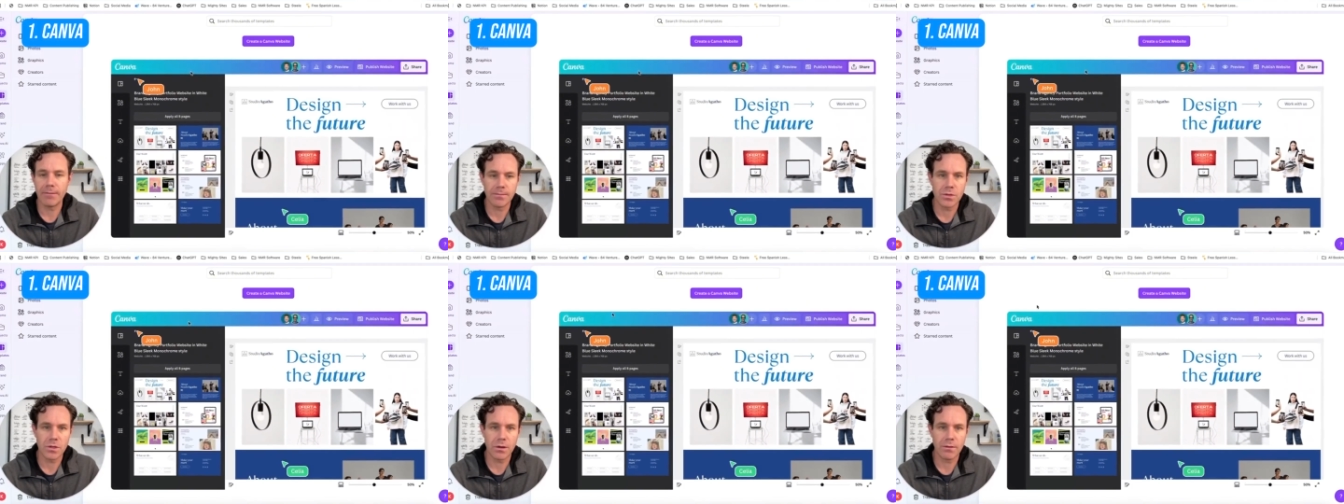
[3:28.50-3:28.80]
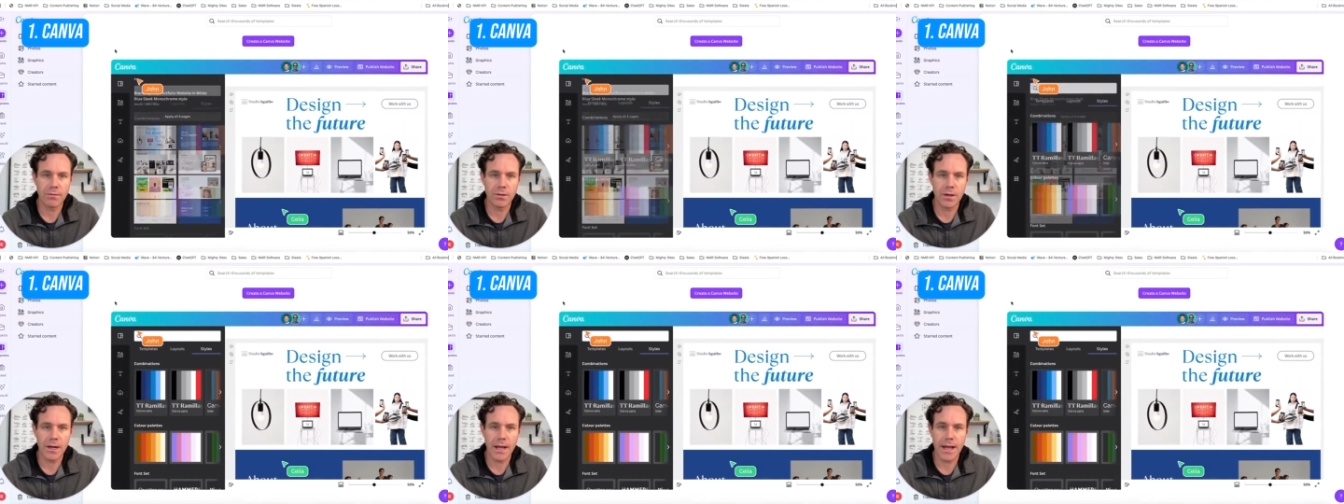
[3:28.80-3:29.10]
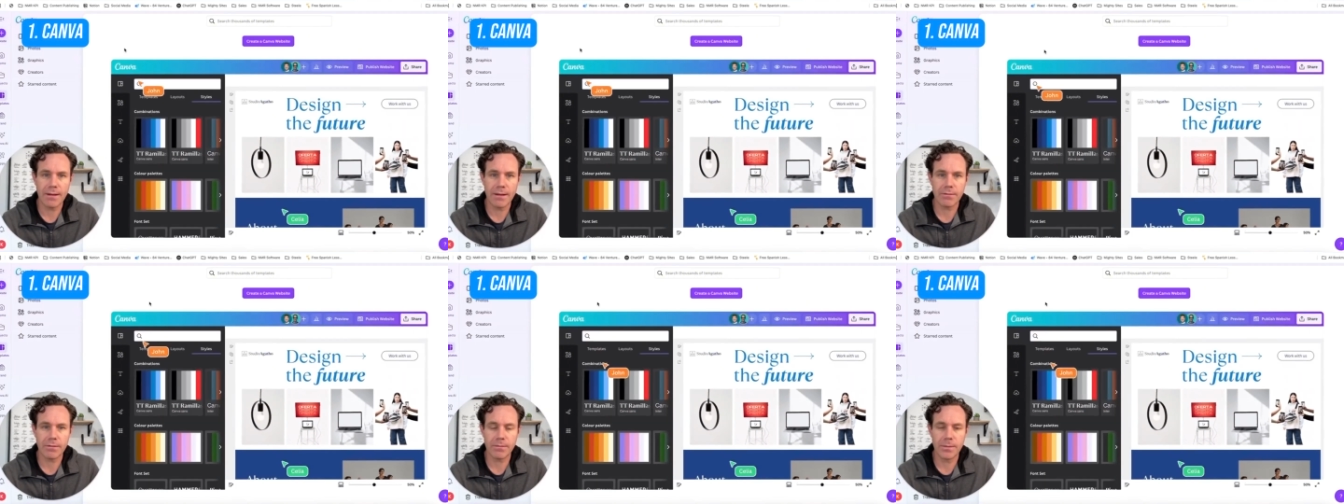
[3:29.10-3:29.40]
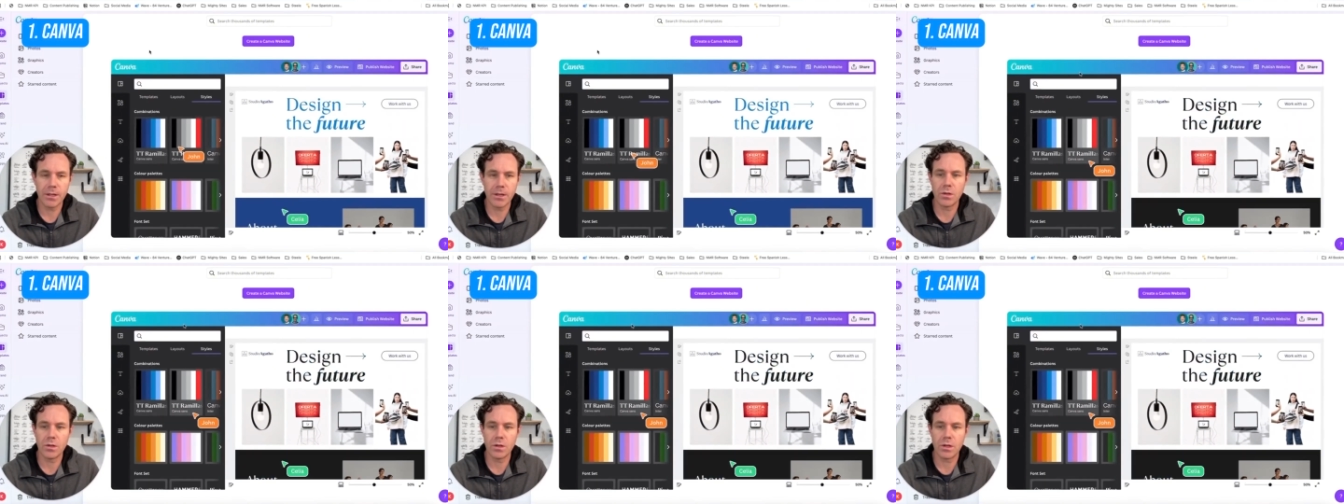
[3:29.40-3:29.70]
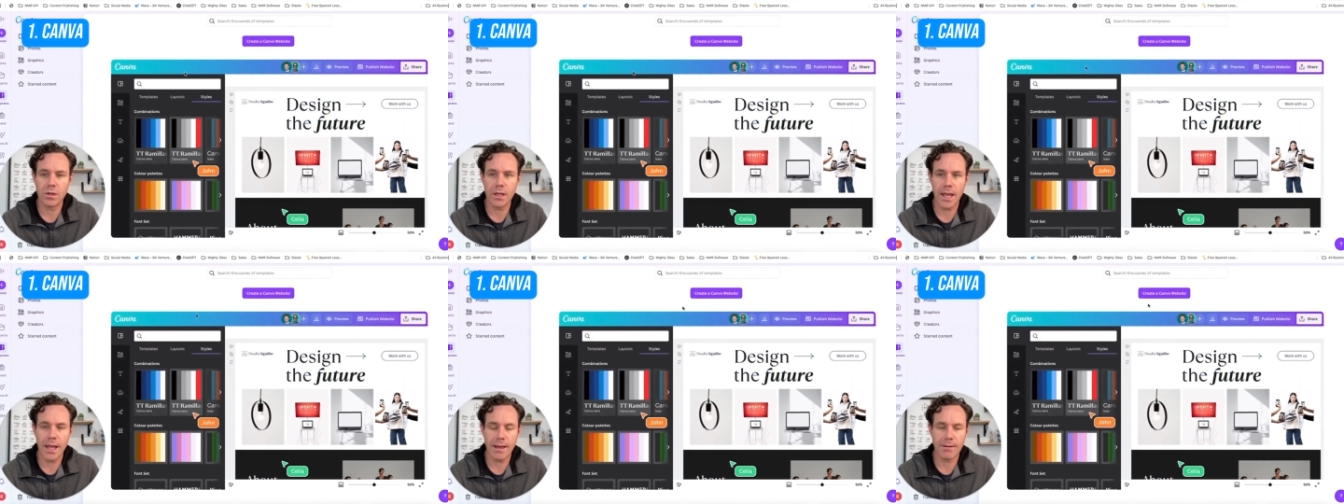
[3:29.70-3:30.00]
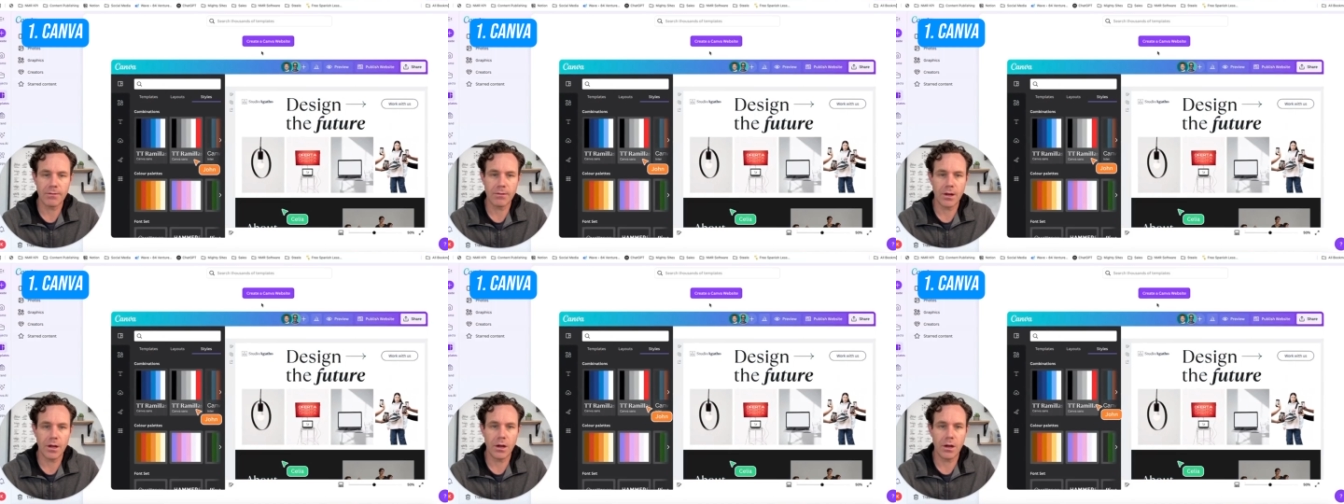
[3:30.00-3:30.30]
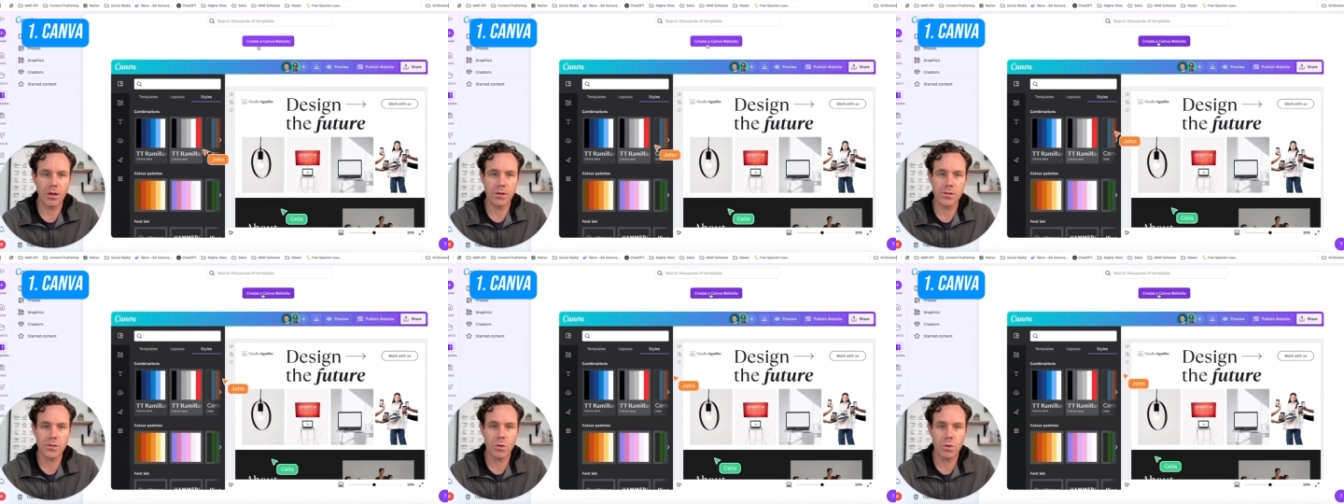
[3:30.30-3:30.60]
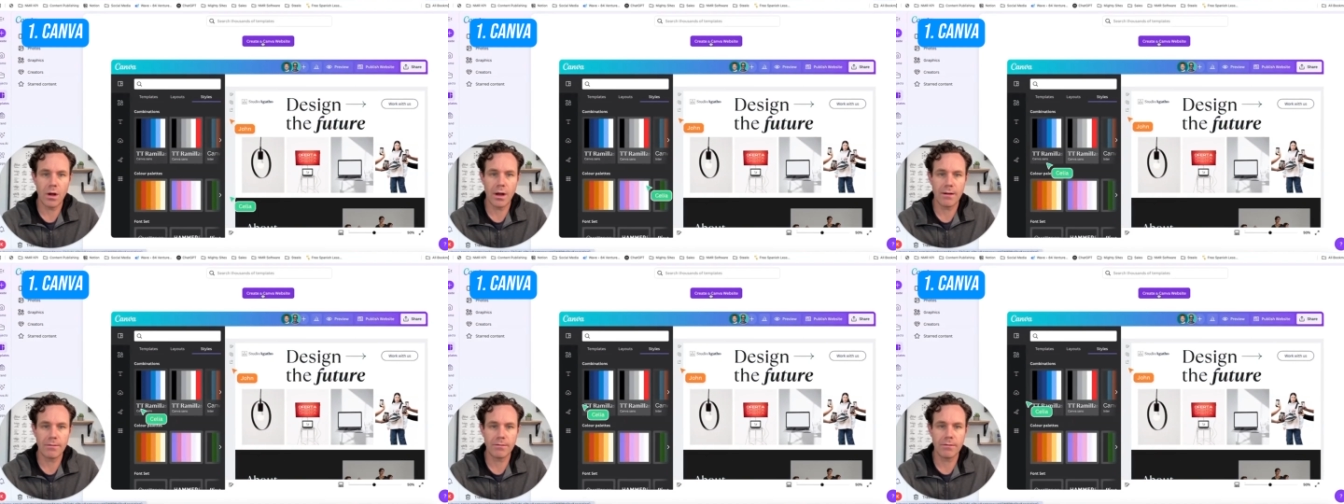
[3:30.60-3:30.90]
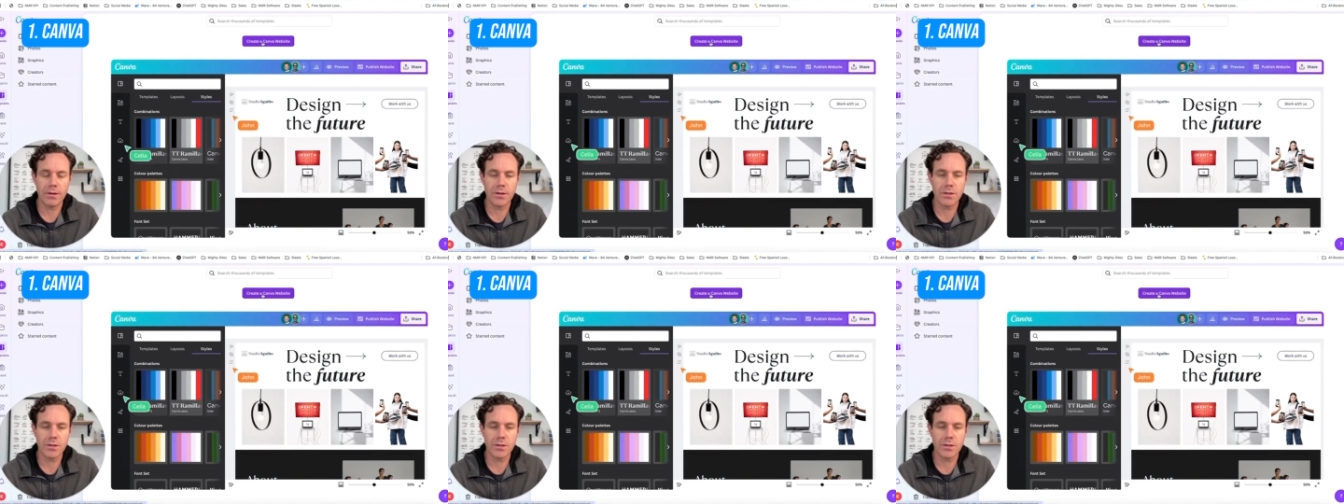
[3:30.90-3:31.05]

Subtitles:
If you're not familiar, Canva also offers